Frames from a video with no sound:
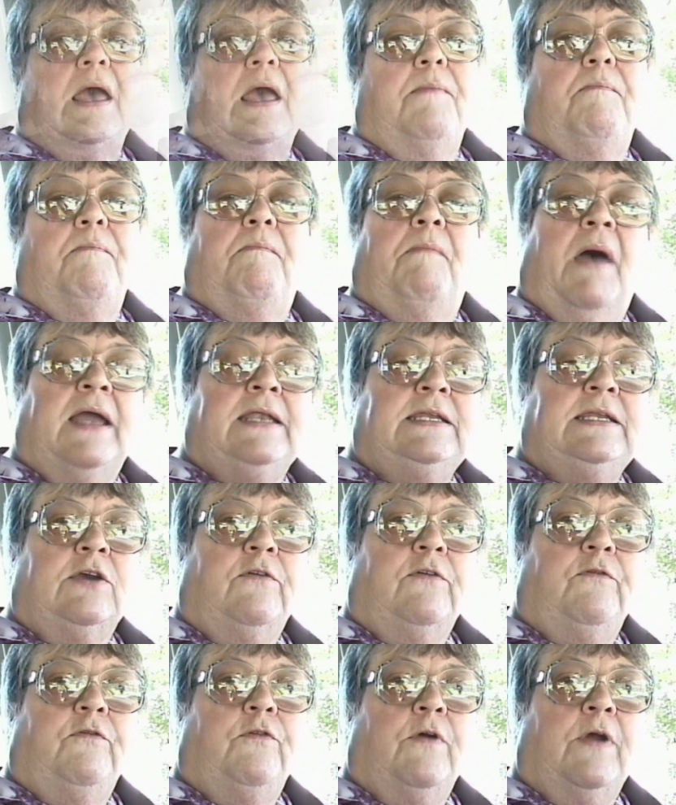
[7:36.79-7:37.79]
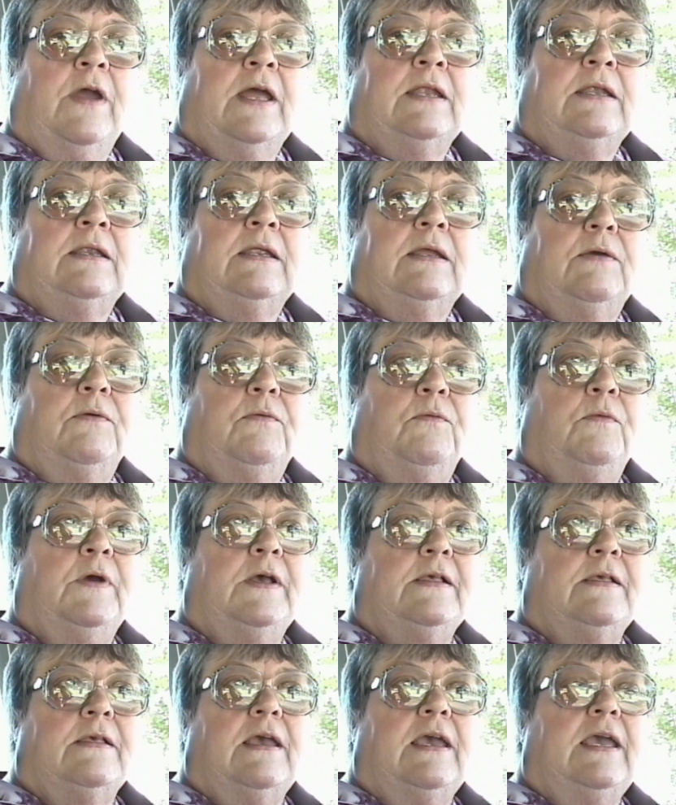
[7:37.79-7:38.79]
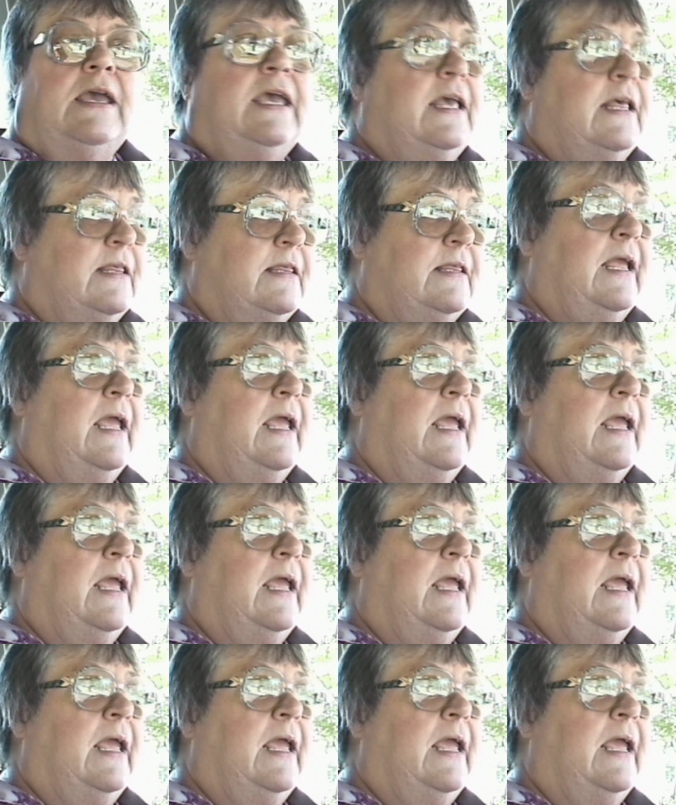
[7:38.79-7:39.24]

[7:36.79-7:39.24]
My dear friend, his